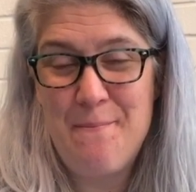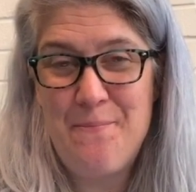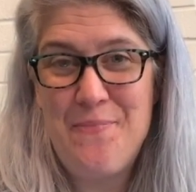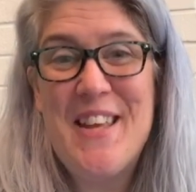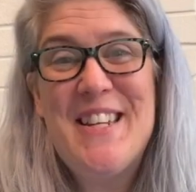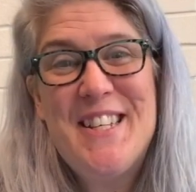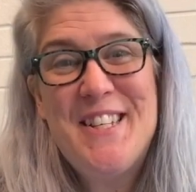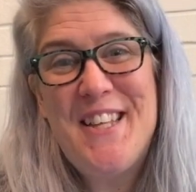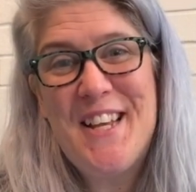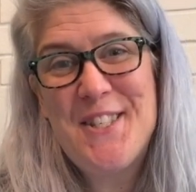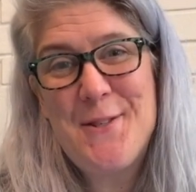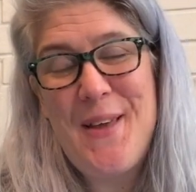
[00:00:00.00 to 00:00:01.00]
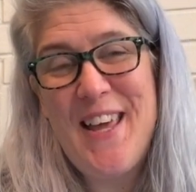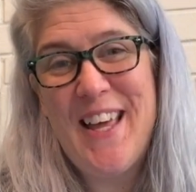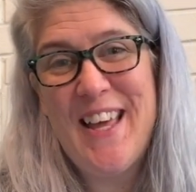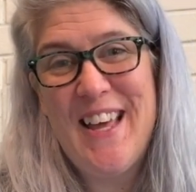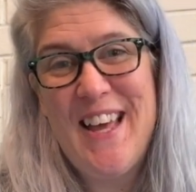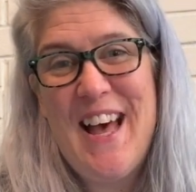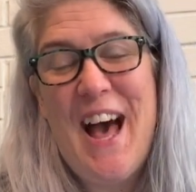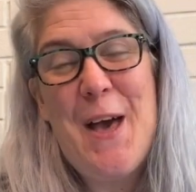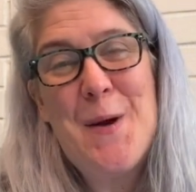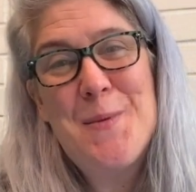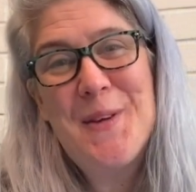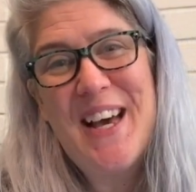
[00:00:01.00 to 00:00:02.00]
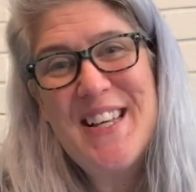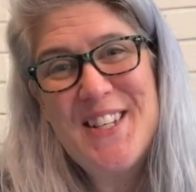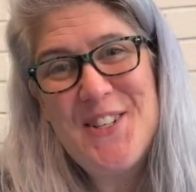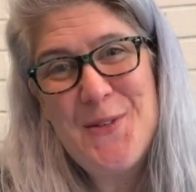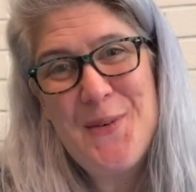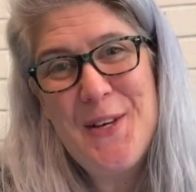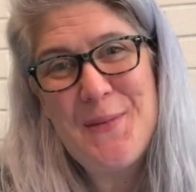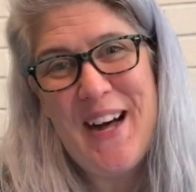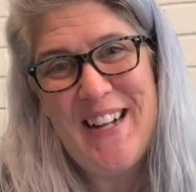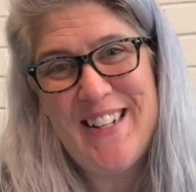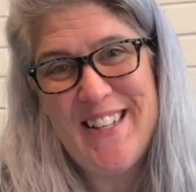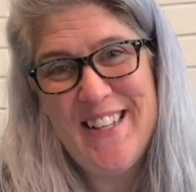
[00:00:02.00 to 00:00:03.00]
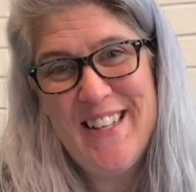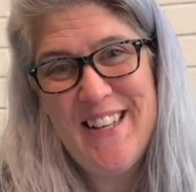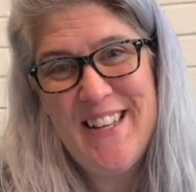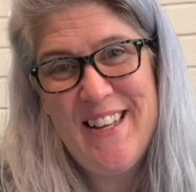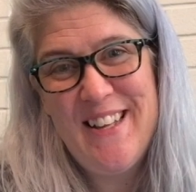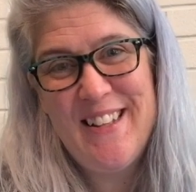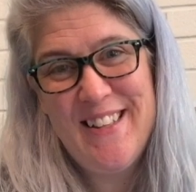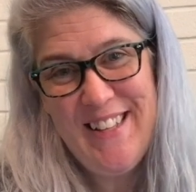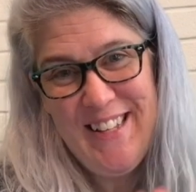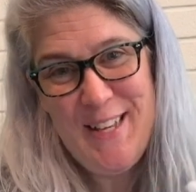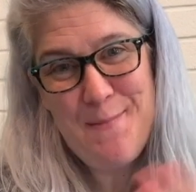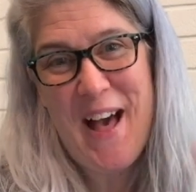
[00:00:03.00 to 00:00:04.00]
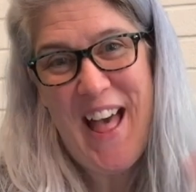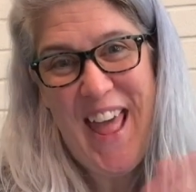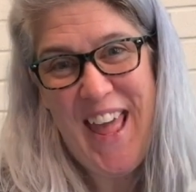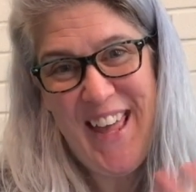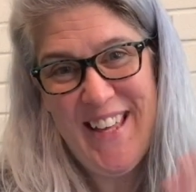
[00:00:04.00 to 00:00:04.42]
Until next week, I hope you guys are doing well. Goodbye.